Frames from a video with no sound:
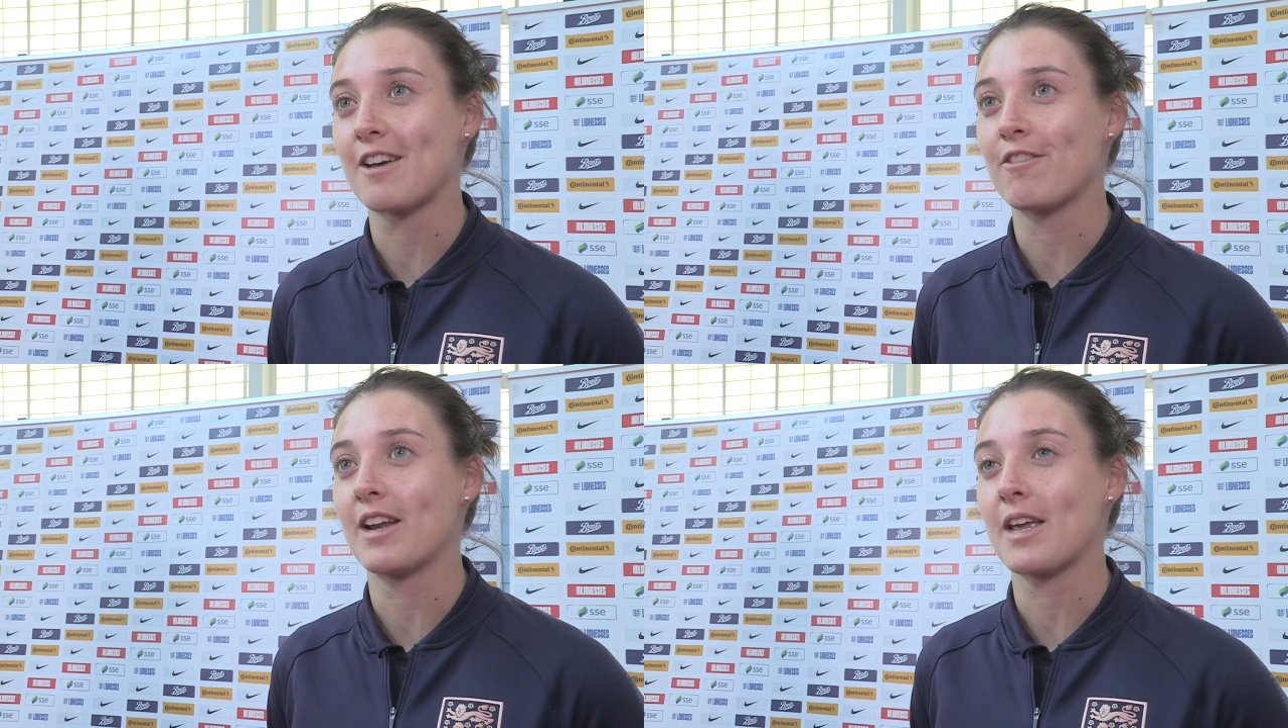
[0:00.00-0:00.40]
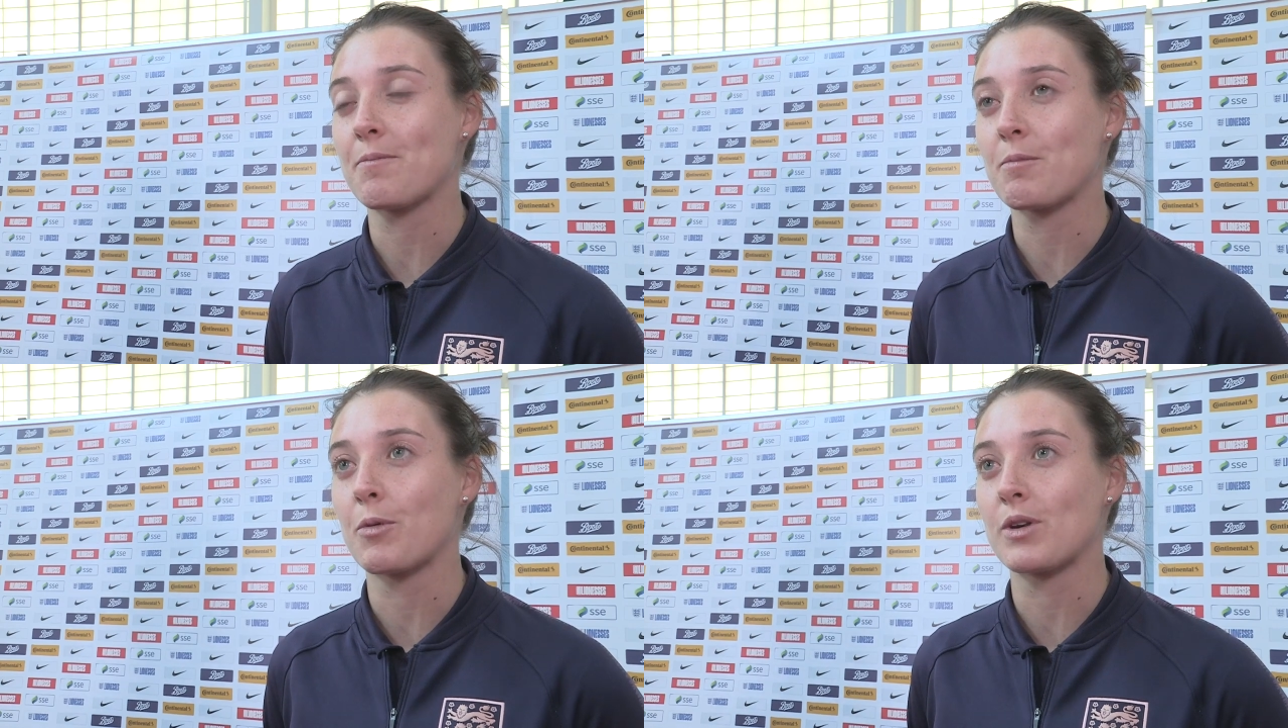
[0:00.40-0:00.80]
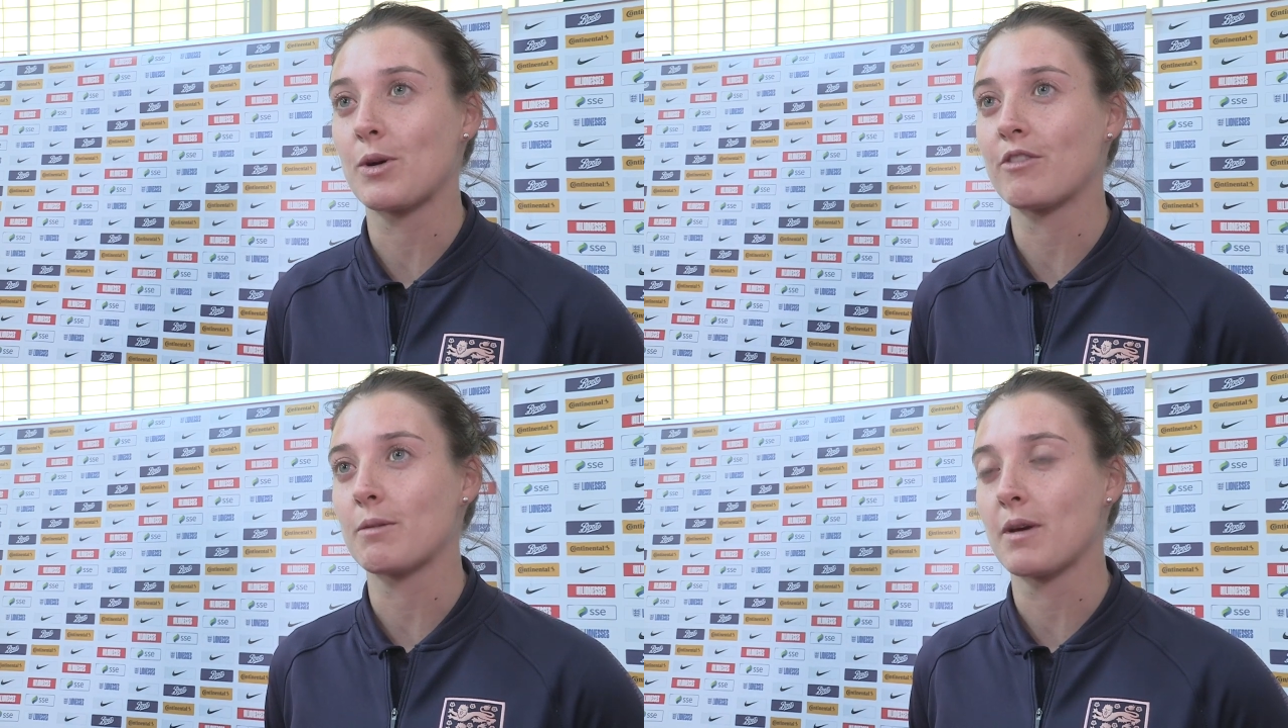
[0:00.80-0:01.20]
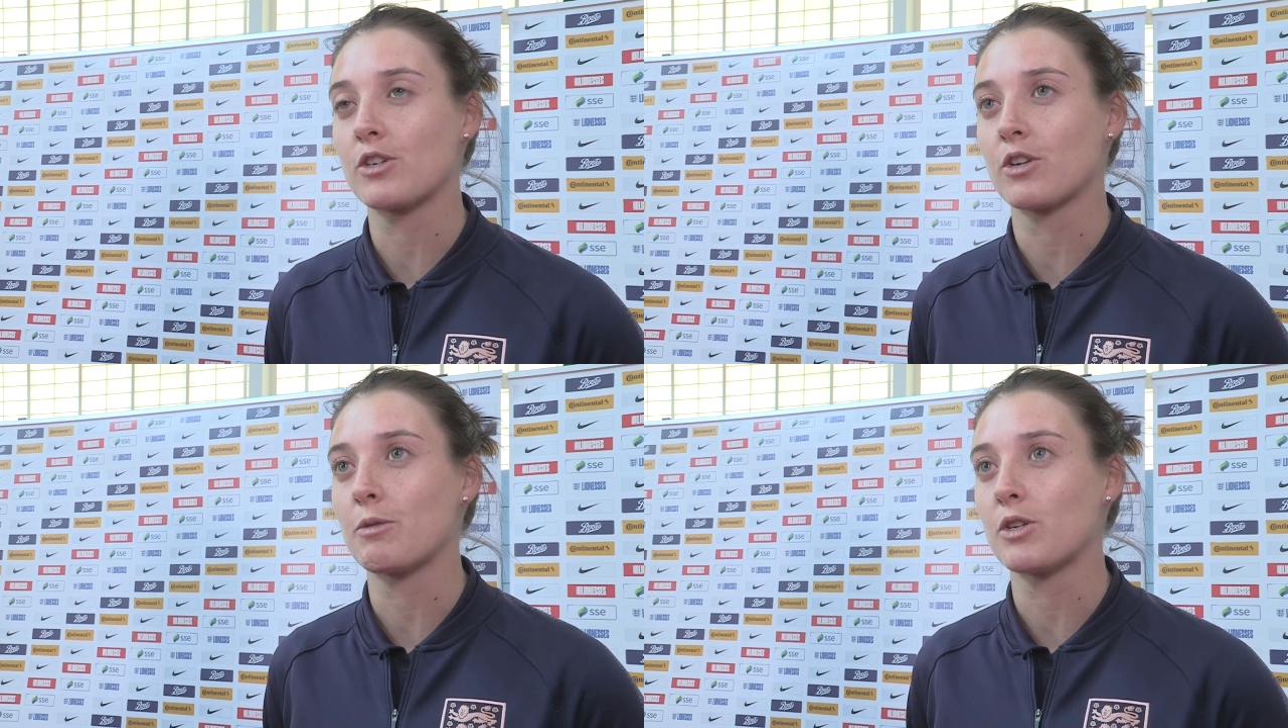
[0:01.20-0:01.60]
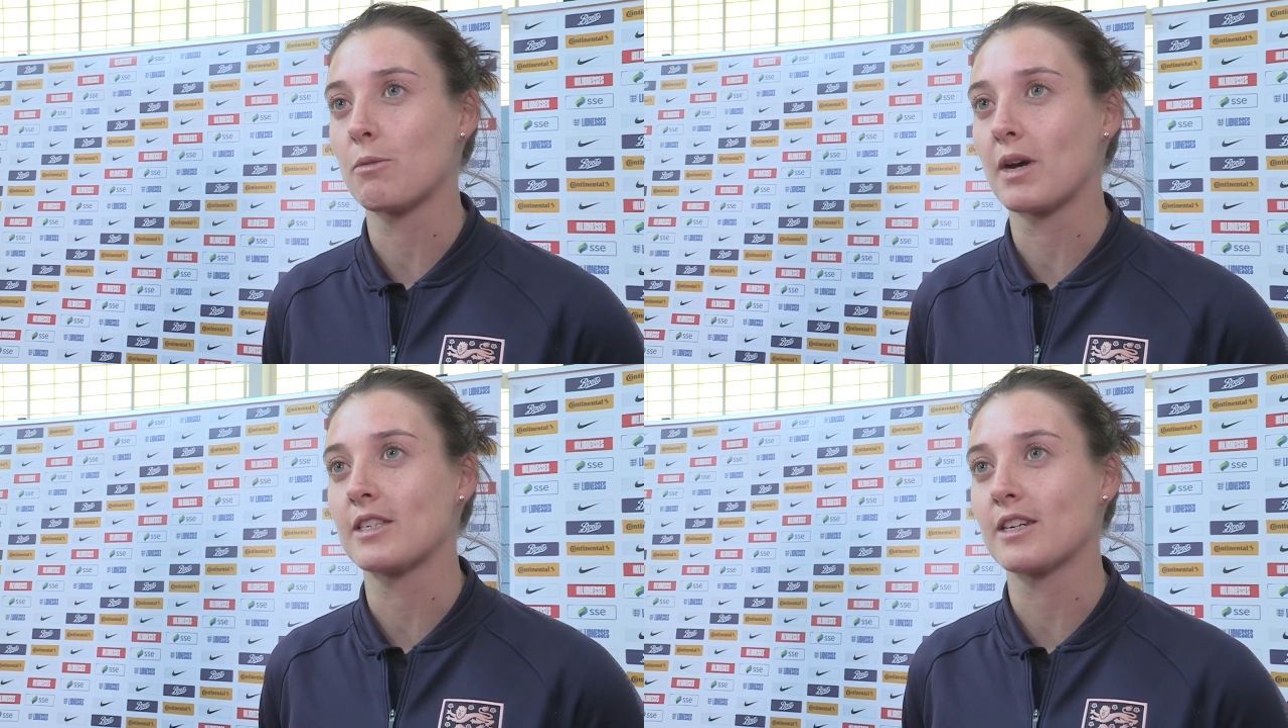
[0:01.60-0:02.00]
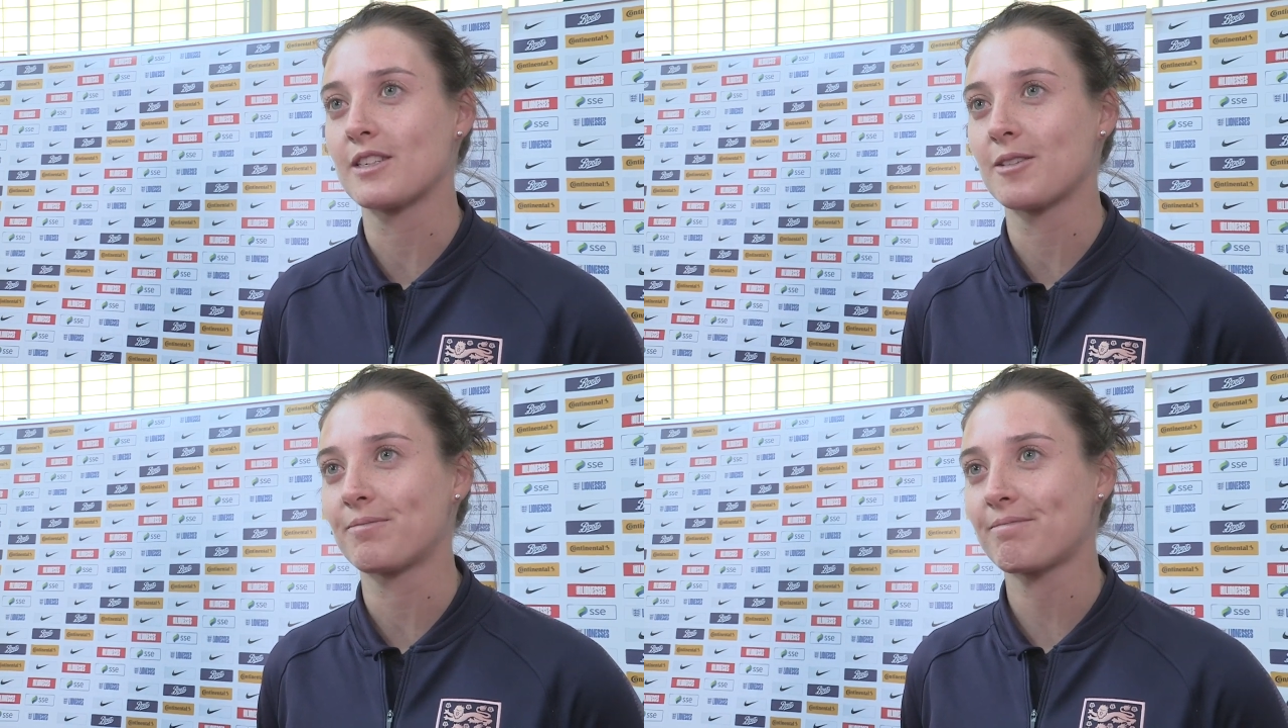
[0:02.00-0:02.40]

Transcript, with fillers: definitely, but we do have to make sure that we do the basics.